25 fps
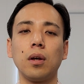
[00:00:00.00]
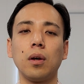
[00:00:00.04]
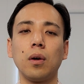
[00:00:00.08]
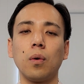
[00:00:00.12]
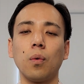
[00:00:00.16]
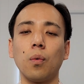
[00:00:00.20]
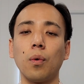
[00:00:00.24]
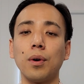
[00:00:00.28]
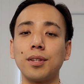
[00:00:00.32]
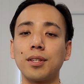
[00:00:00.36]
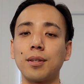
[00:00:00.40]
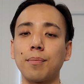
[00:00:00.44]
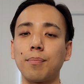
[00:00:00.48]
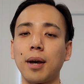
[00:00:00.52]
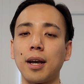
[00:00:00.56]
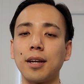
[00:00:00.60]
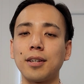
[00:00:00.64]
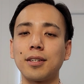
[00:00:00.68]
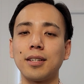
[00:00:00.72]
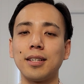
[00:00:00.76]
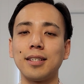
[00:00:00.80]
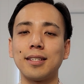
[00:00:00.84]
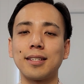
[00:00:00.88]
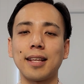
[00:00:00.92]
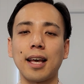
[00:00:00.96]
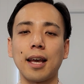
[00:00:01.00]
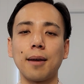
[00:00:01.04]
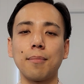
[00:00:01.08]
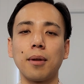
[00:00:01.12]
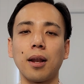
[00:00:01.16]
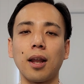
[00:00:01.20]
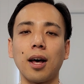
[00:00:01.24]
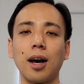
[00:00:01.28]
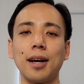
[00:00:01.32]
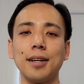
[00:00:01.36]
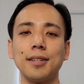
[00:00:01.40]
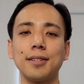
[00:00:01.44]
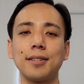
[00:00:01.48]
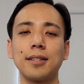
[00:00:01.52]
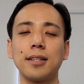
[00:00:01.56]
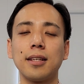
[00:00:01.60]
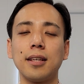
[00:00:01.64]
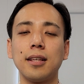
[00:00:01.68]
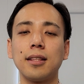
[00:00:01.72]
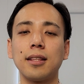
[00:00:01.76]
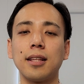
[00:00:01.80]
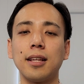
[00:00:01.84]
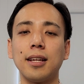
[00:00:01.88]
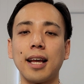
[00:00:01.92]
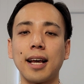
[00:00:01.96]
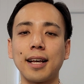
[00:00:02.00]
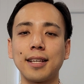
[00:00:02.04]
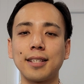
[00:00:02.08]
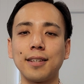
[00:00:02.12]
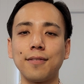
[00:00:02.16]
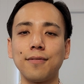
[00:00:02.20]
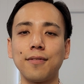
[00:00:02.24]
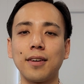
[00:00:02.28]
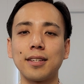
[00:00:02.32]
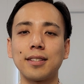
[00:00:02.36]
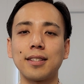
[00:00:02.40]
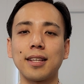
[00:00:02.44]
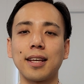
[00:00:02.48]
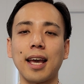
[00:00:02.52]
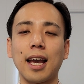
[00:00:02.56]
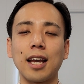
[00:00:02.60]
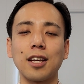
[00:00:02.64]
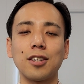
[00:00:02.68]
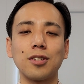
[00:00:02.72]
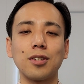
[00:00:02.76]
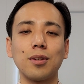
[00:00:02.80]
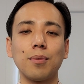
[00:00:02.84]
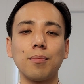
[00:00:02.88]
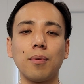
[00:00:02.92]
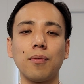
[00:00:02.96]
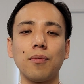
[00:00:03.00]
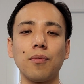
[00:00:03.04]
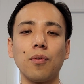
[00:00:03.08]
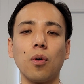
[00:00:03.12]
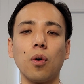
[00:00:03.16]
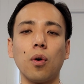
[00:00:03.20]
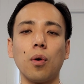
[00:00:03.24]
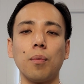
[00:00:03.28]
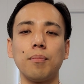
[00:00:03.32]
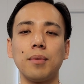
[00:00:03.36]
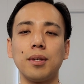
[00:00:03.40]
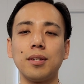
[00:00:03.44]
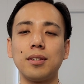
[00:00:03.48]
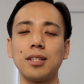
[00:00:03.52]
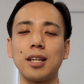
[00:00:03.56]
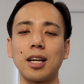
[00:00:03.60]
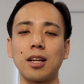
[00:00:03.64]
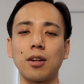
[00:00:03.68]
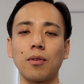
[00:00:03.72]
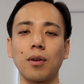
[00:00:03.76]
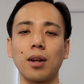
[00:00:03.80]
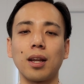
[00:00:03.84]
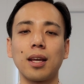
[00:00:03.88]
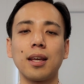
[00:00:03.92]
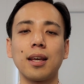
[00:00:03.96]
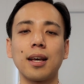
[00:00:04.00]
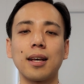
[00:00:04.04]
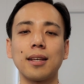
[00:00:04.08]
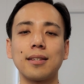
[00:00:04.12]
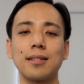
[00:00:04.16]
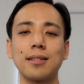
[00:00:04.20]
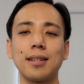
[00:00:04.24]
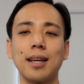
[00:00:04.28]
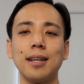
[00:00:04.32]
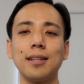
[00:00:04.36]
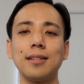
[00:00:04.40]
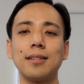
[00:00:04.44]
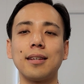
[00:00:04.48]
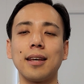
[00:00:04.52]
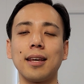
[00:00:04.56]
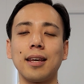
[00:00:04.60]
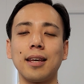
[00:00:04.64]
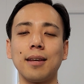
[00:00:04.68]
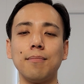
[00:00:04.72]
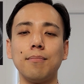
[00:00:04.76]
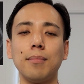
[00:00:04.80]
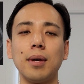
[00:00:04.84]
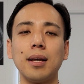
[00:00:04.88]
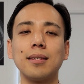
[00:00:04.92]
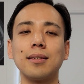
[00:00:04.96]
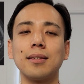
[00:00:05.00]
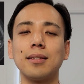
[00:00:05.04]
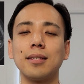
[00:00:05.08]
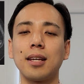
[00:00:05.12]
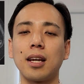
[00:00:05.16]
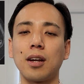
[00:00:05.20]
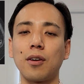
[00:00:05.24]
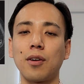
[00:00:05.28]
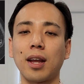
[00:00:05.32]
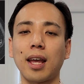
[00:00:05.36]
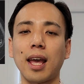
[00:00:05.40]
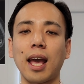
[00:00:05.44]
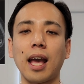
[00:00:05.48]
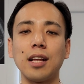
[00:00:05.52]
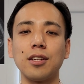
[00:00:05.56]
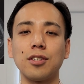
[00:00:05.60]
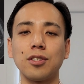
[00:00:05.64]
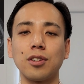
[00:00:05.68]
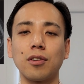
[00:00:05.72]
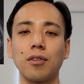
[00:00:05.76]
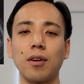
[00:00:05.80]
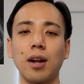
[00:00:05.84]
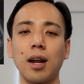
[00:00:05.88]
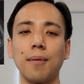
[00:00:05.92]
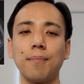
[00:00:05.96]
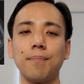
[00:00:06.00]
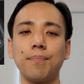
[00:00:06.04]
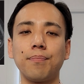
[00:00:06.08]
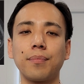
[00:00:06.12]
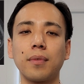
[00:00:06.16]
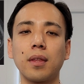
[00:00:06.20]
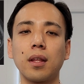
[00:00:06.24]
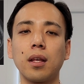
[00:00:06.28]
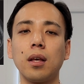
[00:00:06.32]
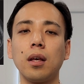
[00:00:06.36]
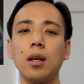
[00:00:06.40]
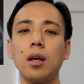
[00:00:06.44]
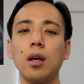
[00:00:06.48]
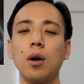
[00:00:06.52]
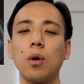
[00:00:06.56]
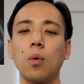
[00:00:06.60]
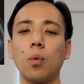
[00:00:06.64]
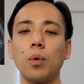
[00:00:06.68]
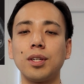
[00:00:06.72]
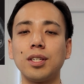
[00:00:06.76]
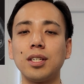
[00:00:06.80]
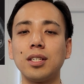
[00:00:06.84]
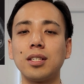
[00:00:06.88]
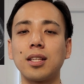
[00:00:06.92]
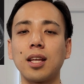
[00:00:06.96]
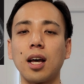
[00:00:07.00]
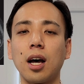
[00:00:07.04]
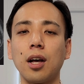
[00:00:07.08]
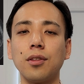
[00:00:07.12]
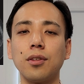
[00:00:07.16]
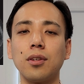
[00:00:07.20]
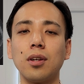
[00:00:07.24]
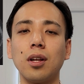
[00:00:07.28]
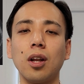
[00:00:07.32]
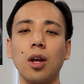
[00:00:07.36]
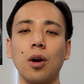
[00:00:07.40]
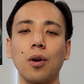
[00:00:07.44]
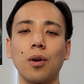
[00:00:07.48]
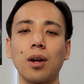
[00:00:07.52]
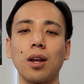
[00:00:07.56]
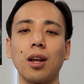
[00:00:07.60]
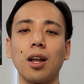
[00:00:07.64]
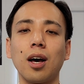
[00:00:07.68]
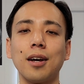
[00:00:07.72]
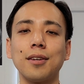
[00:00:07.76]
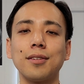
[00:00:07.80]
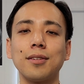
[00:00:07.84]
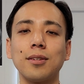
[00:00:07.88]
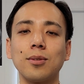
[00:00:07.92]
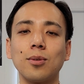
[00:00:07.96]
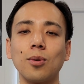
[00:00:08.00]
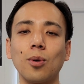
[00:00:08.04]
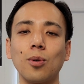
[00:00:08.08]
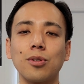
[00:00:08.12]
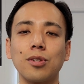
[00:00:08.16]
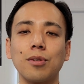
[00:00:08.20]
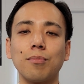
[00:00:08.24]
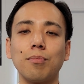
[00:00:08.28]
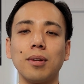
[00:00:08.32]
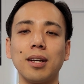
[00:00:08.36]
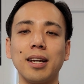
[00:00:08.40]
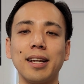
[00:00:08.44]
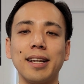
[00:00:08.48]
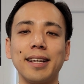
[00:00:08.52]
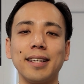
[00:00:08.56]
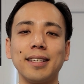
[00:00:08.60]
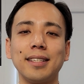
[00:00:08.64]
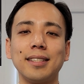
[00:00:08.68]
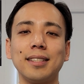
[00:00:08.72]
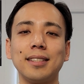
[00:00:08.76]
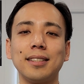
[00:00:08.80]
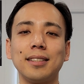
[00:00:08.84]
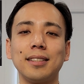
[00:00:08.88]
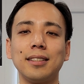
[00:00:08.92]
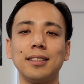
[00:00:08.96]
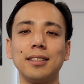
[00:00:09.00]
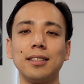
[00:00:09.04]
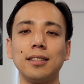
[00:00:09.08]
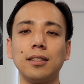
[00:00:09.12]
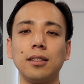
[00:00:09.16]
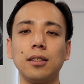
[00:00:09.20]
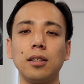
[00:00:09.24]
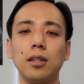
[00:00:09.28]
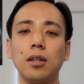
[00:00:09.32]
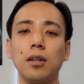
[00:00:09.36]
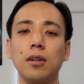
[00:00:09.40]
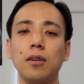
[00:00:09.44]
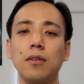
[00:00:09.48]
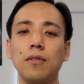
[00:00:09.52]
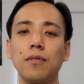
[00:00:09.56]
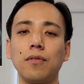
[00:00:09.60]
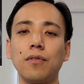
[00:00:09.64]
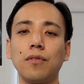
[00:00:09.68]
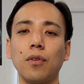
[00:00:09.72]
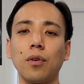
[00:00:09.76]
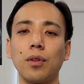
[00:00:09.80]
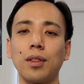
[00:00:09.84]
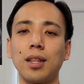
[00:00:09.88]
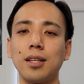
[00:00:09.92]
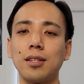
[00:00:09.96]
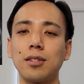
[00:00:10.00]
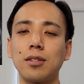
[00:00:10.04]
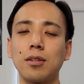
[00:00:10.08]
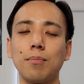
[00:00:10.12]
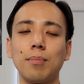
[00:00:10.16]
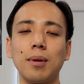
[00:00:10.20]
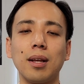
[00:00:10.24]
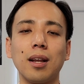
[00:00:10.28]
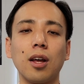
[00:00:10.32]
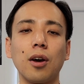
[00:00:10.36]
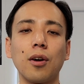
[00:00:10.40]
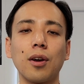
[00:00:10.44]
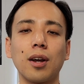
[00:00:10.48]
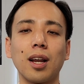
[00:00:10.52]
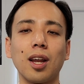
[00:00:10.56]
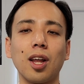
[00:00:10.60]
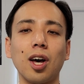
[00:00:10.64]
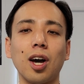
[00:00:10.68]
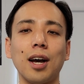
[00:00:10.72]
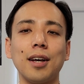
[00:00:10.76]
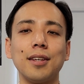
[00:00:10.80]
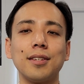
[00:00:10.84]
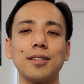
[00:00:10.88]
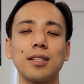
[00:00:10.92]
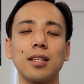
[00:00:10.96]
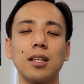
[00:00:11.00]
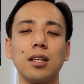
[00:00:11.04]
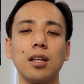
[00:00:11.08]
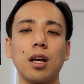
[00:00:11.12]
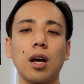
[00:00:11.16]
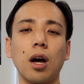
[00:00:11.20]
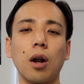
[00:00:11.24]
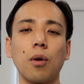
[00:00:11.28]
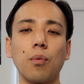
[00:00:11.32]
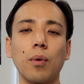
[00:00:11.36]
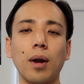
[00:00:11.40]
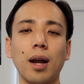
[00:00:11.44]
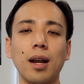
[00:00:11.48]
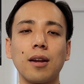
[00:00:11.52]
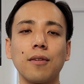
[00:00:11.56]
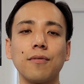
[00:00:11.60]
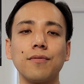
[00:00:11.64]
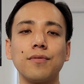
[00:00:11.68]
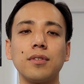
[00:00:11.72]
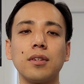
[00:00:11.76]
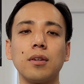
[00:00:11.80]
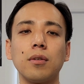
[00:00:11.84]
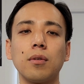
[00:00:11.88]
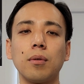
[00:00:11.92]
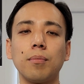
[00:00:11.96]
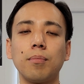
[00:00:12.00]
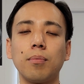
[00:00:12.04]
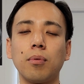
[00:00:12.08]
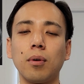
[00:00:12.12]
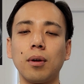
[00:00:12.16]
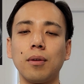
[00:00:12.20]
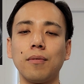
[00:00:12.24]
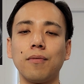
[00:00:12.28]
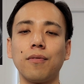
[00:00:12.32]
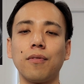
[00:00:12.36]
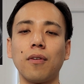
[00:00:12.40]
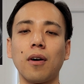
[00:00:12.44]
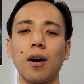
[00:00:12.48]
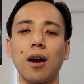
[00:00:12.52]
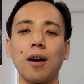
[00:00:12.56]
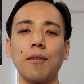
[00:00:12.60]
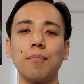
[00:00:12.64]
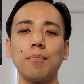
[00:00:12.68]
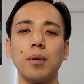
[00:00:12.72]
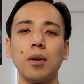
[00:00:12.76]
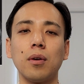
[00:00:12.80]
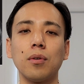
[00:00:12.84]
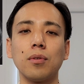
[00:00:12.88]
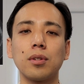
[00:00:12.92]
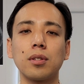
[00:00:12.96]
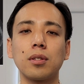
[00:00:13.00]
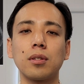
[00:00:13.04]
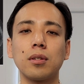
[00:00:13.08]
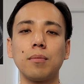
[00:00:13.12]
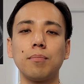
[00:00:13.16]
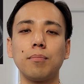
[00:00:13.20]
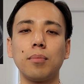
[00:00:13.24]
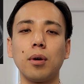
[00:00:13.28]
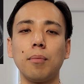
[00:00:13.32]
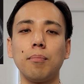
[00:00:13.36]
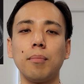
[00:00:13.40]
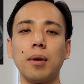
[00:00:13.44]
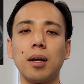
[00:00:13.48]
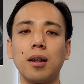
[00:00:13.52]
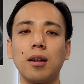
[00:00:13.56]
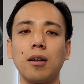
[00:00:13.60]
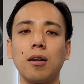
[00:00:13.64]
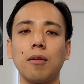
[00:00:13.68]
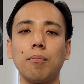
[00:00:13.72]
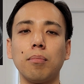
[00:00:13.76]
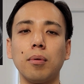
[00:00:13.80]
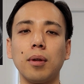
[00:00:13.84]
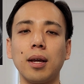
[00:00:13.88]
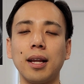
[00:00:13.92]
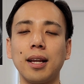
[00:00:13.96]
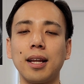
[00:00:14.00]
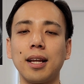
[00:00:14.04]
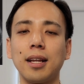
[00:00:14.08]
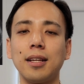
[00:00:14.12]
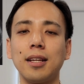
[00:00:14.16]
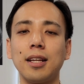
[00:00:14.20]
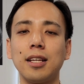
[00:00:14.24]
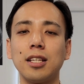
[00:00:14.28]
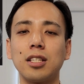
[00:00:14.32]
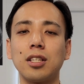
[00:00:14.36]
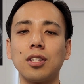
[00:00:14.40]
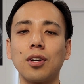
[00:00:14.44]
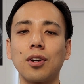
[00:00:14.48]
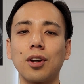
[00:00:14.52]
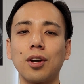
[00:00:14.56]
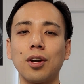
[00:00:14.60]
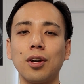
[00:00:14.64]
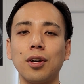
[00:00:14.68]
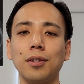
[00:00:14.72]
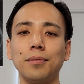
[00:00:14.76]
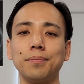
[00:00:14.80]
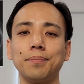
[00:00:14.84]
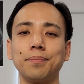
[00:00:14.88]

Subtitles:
Once the patient is stabilized, the next investigation to perform is generally a CT mesenteric angiogram, which is done to localize the source of bleeding. For this to be localized, a rate of 0.5 mils per minute of bleeding needs to occur.